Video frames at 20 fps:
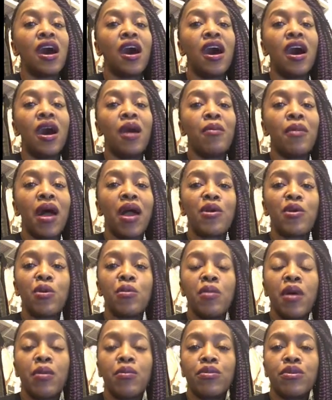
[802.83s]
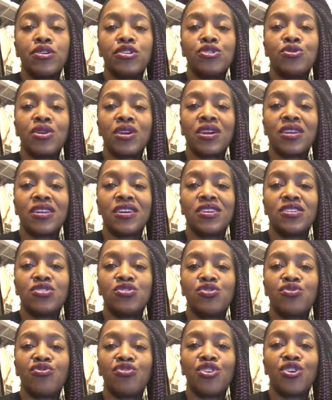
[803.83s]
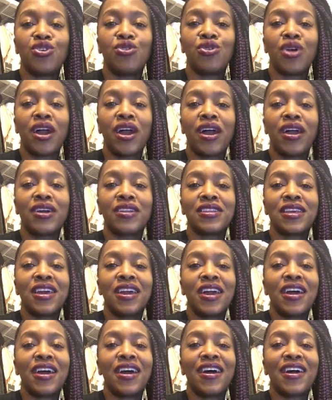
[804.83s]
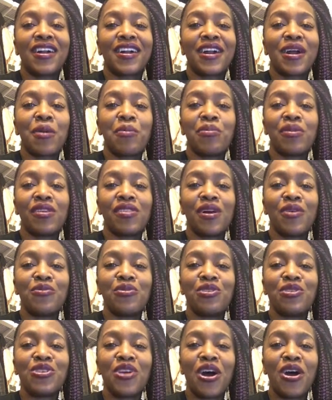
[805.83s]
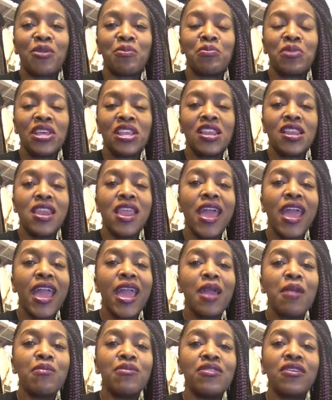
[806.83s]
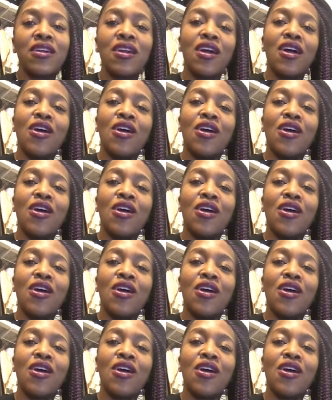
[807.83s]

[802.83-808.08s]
I remember doing an interview at a company that will not be named,